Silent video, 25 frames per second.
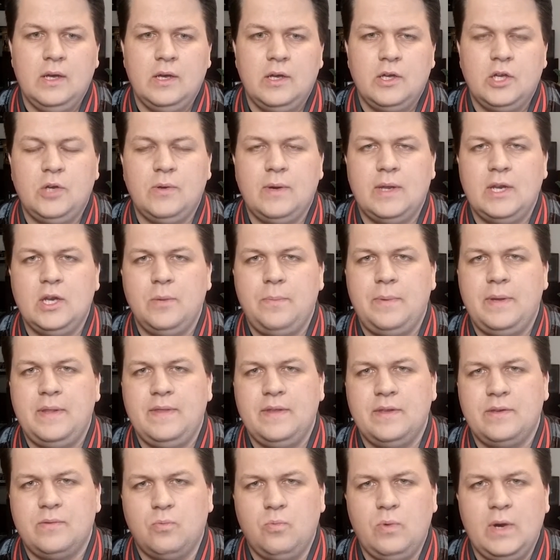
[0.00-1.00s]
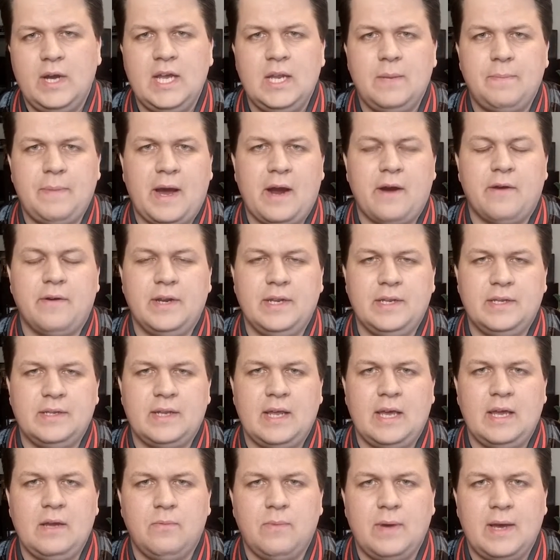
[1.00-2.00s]
you end up in this weird parody
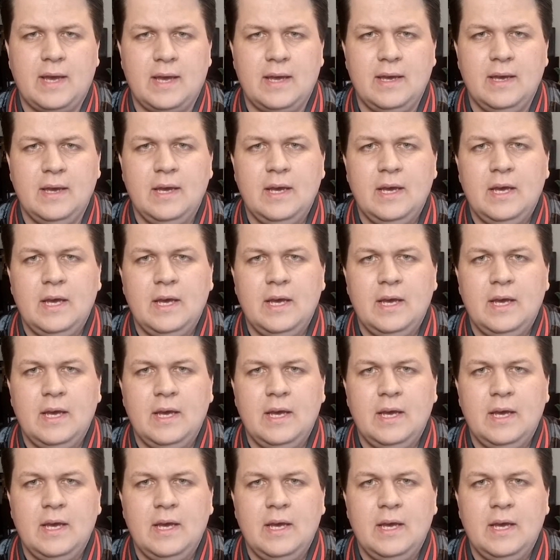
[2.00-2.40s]
state where